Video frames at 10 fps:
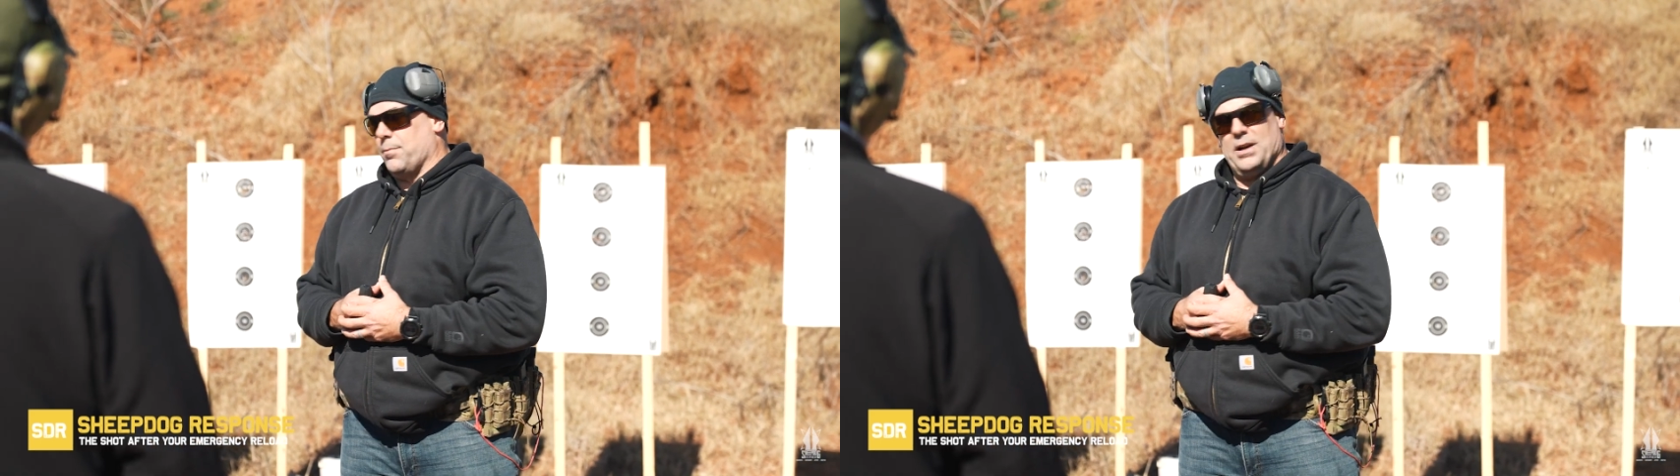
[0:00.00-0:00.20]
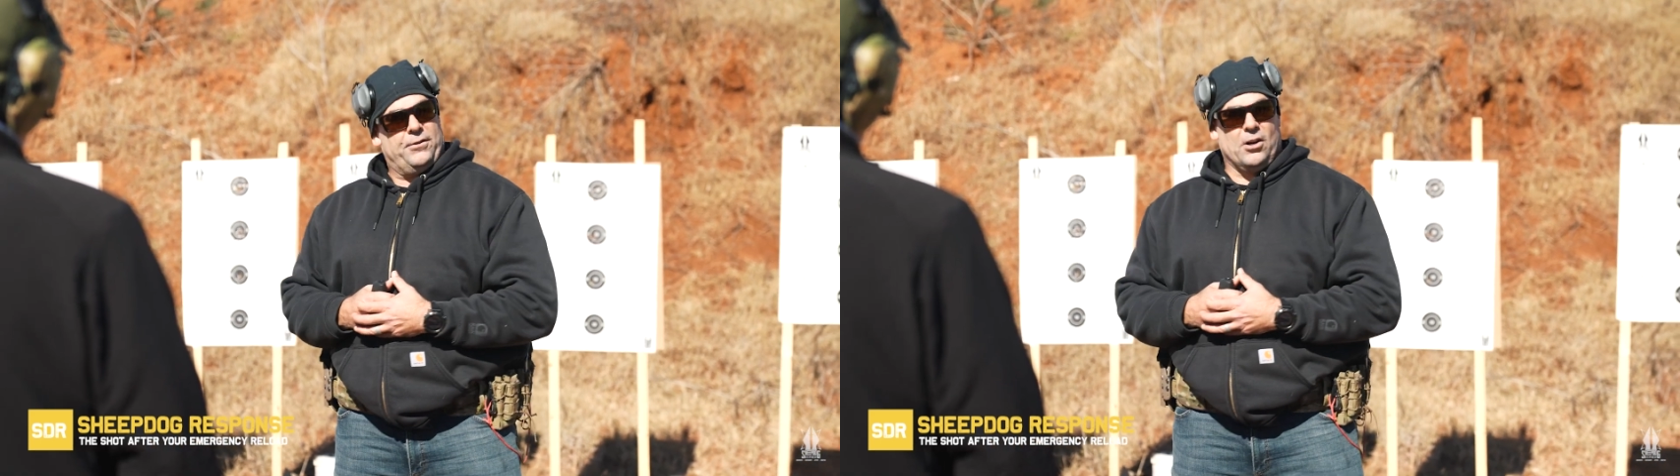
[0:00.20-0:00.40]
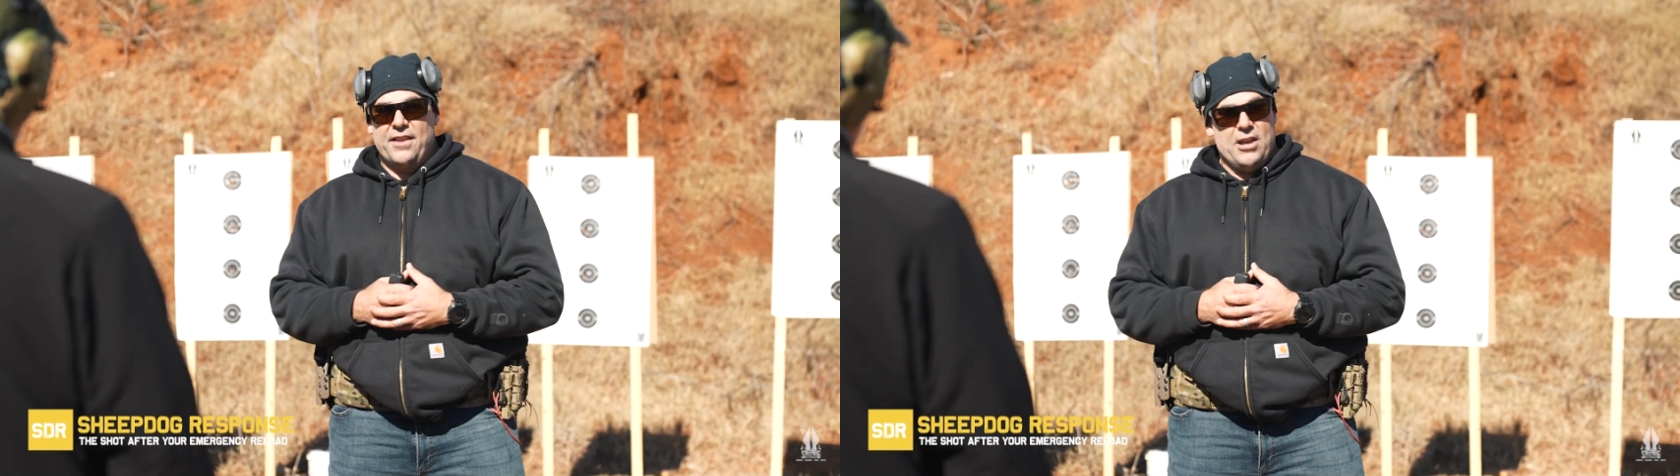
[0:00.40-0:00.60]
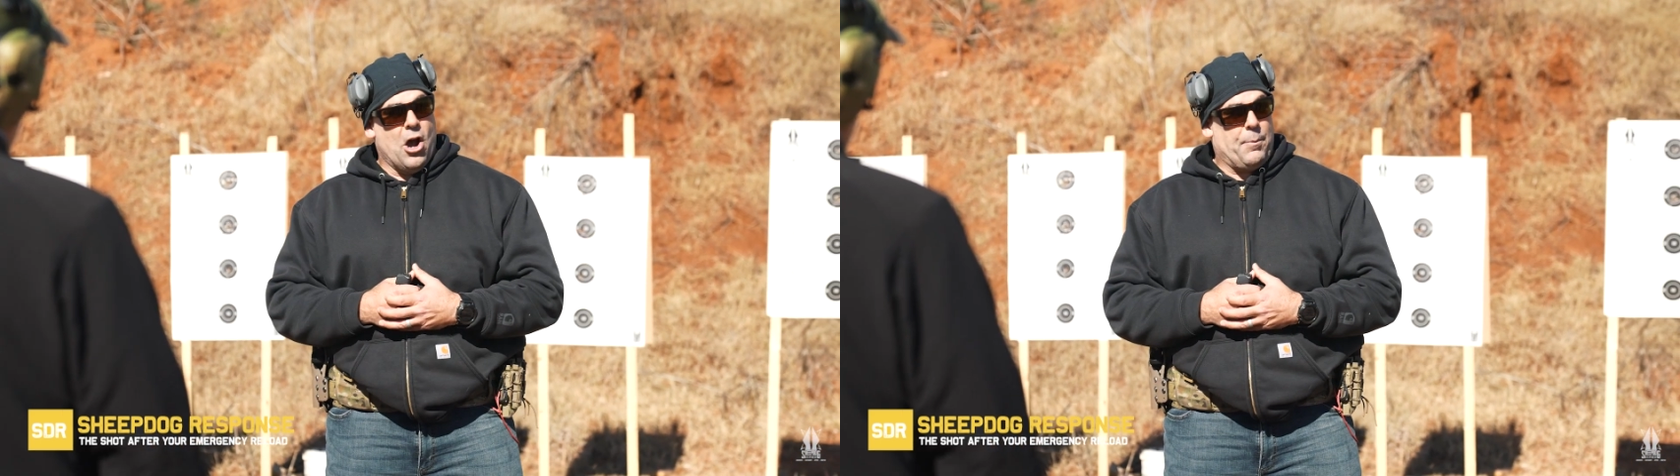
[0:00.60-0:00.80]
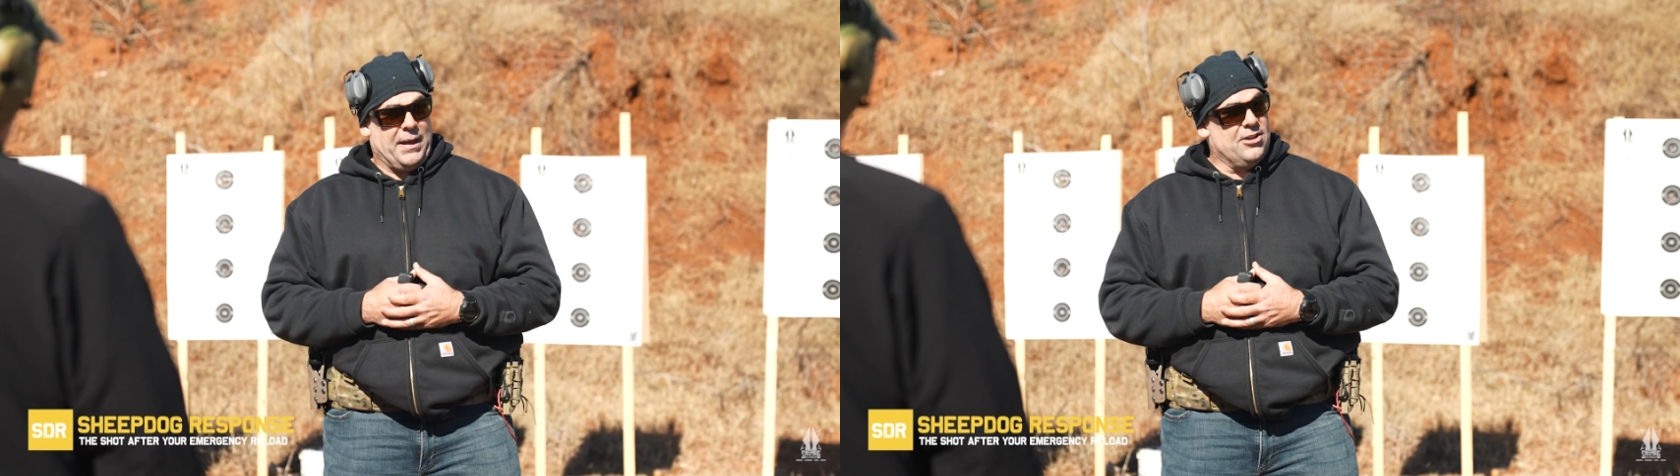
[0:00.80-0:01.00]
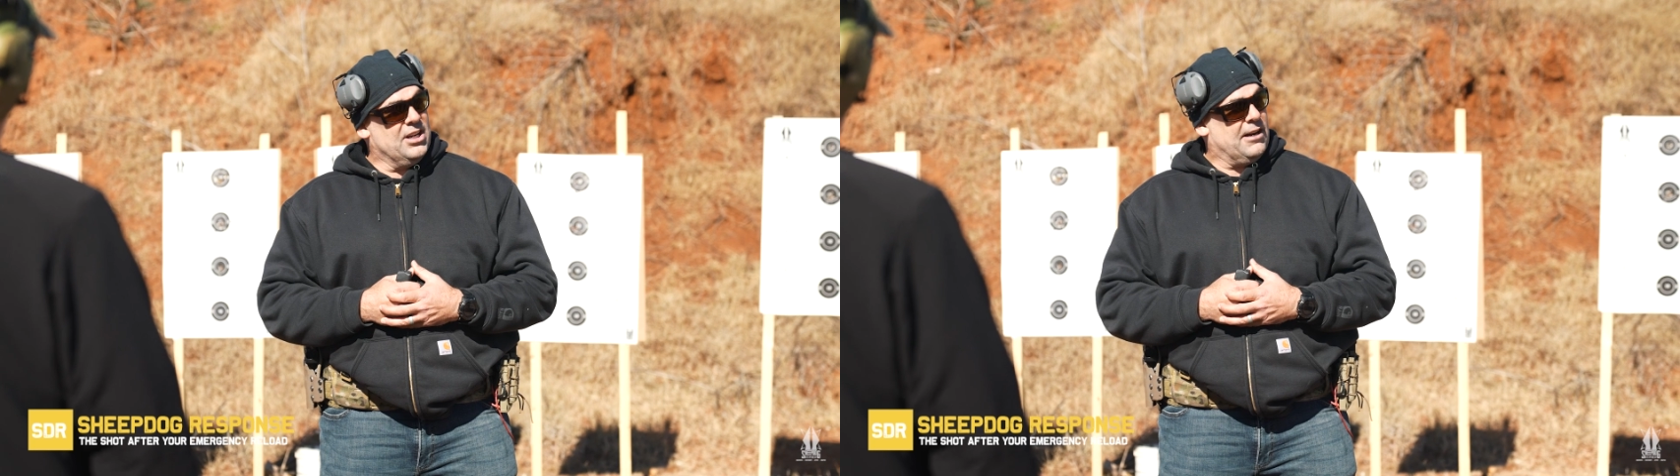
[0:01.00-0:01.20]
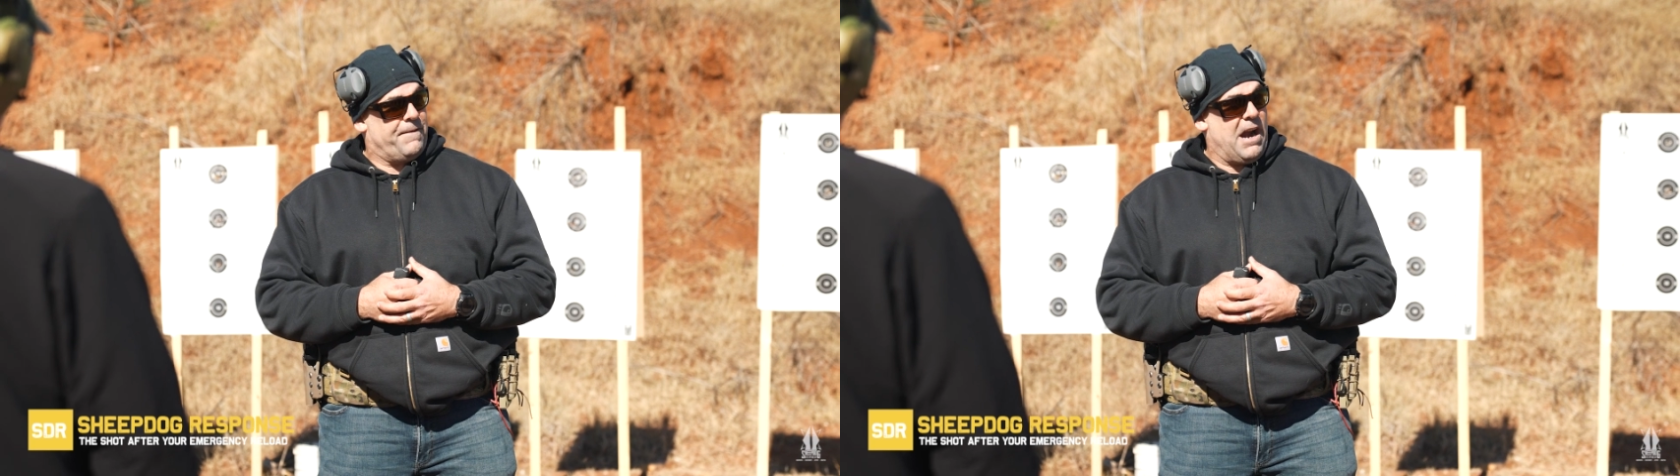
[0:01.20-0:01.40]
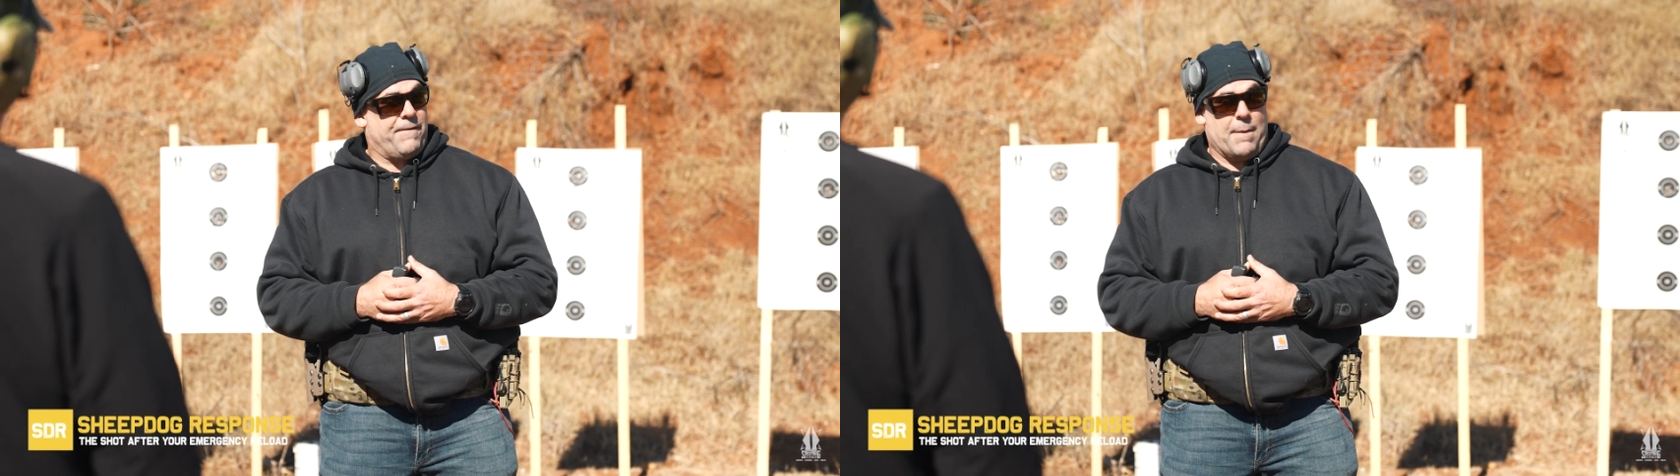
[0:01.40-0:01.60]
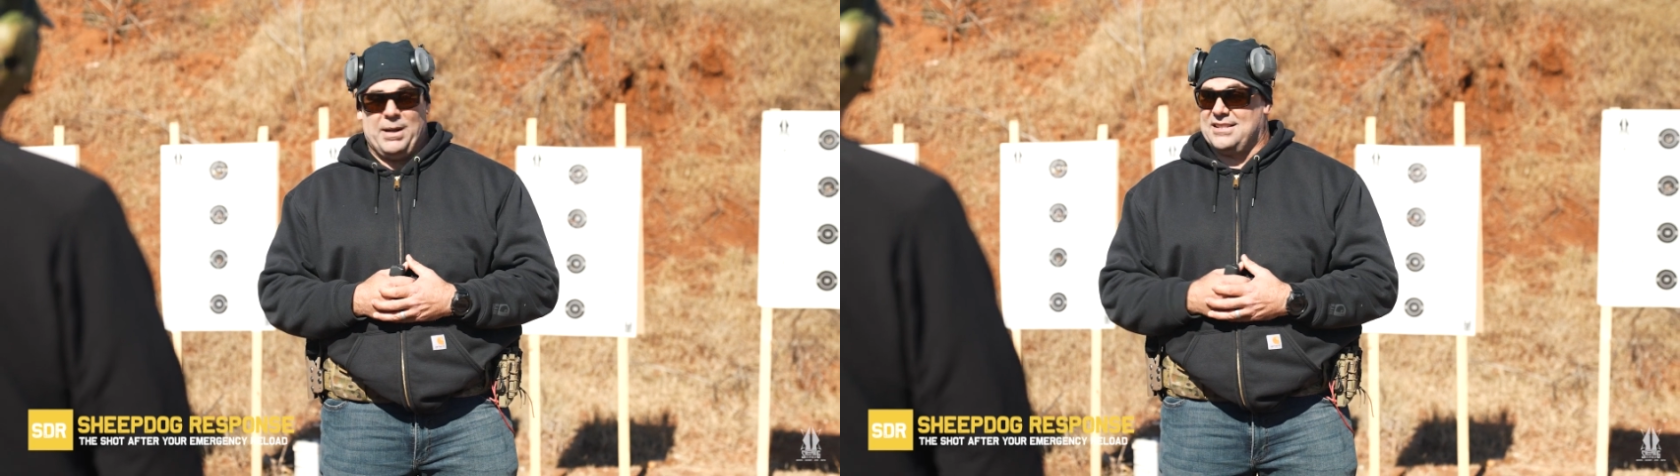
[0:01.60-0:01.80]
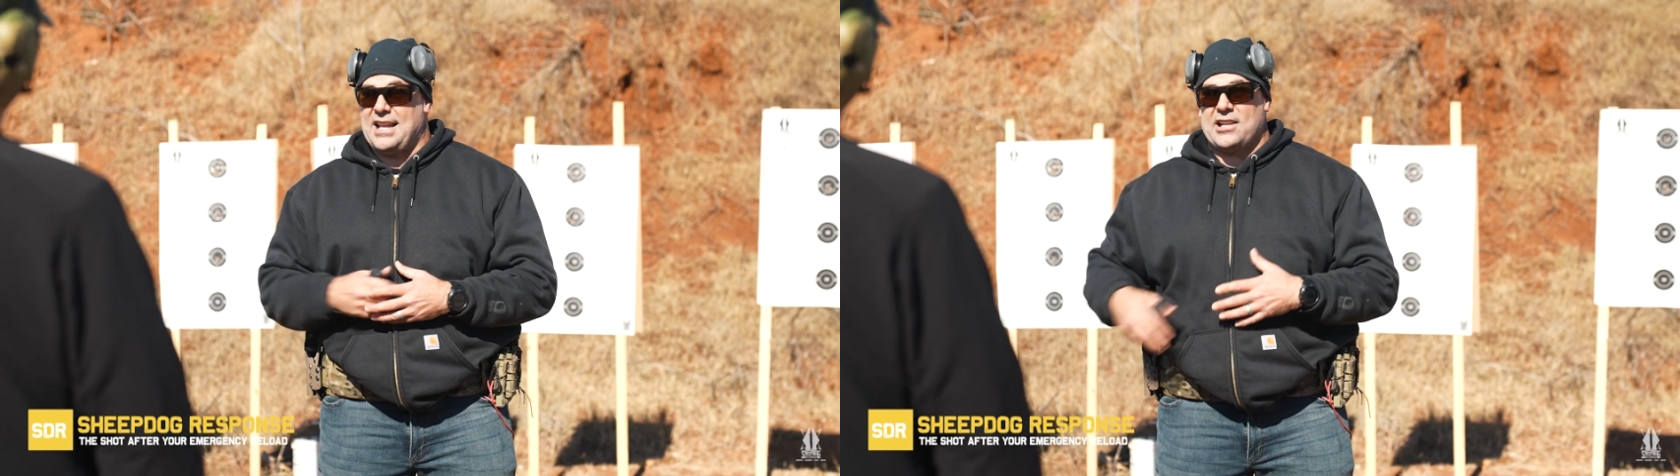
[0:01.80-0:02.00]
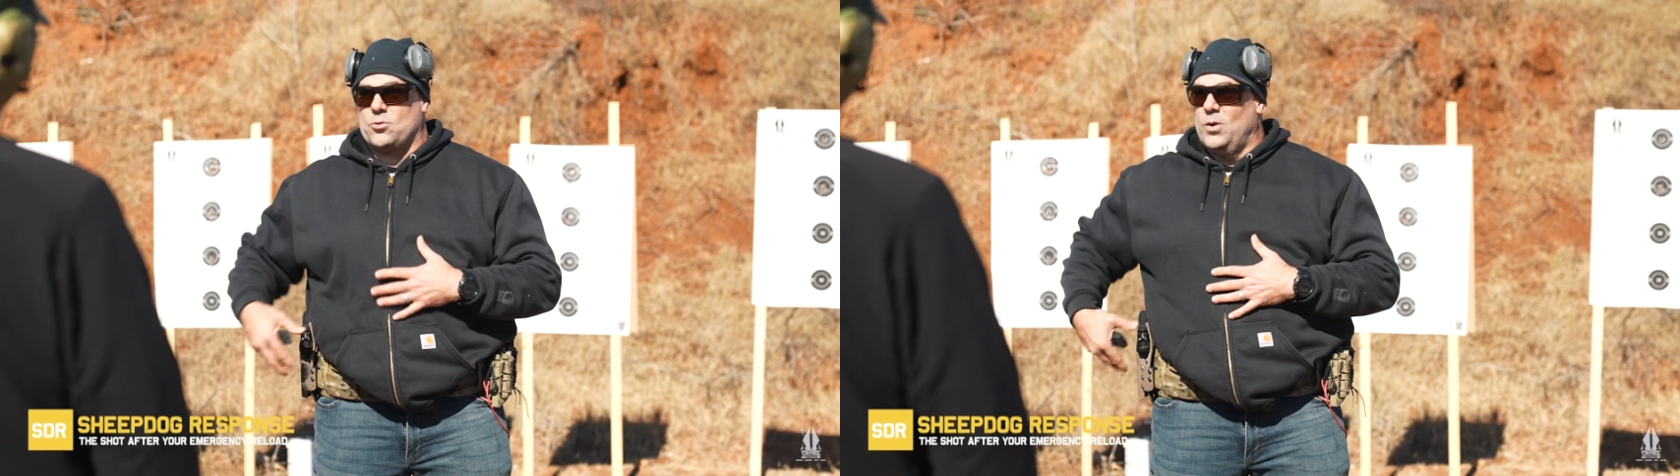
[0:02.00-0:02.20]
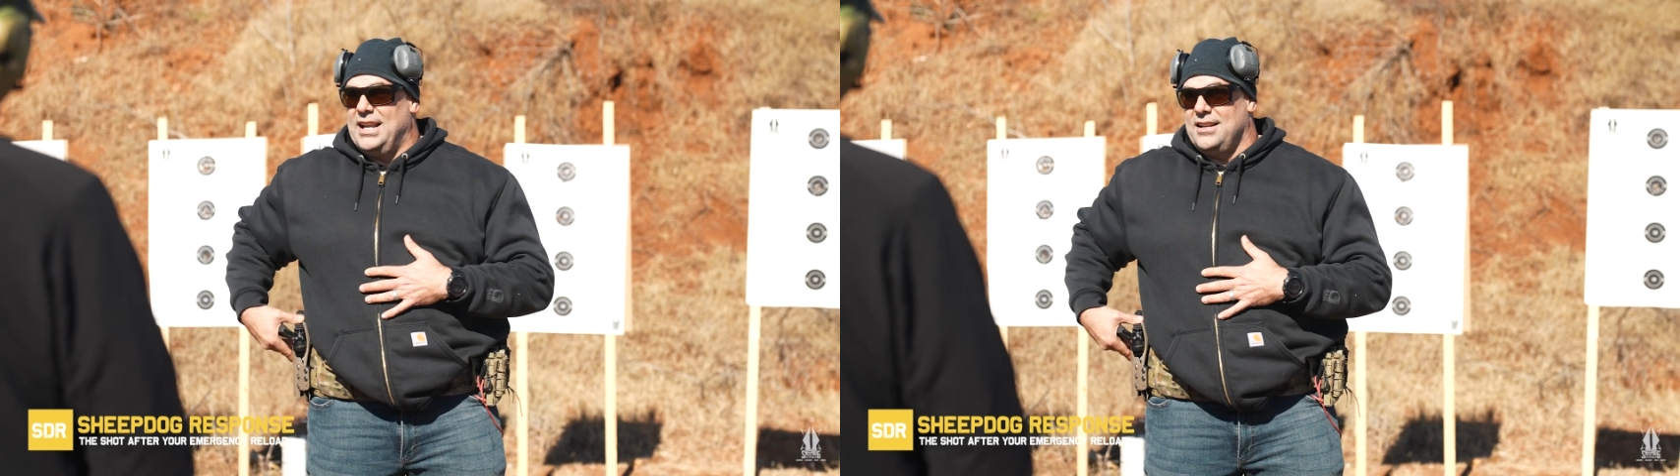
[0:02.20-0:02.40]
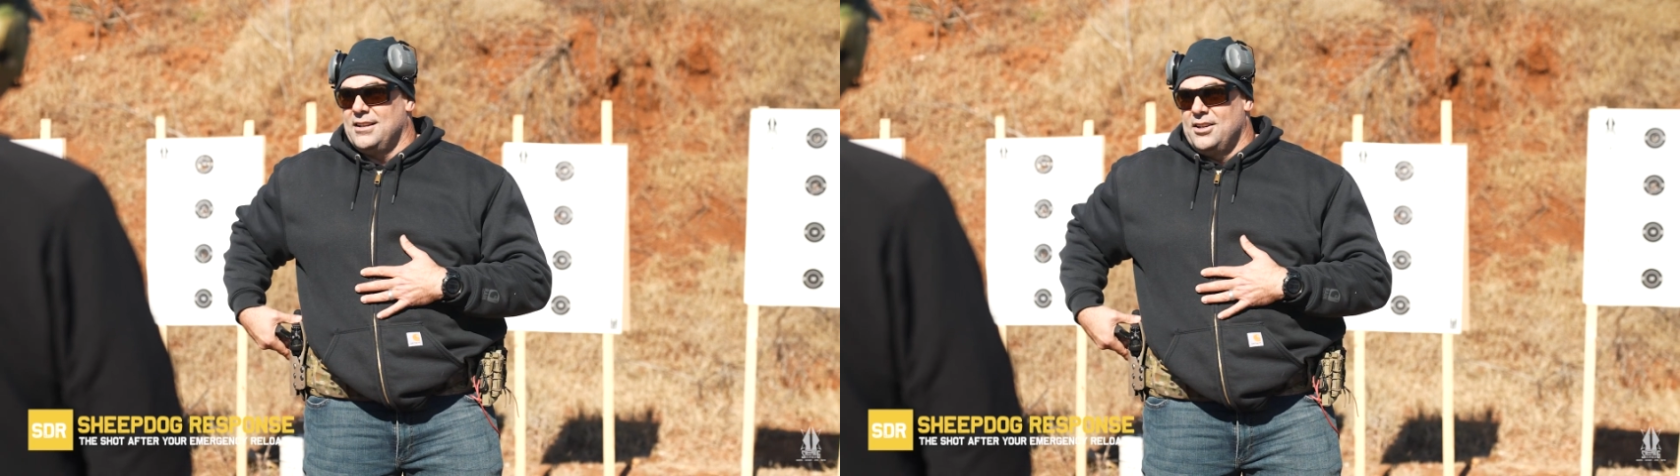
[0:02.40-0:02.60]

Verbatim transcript: But if you're in the open and you get a firefight because that's when it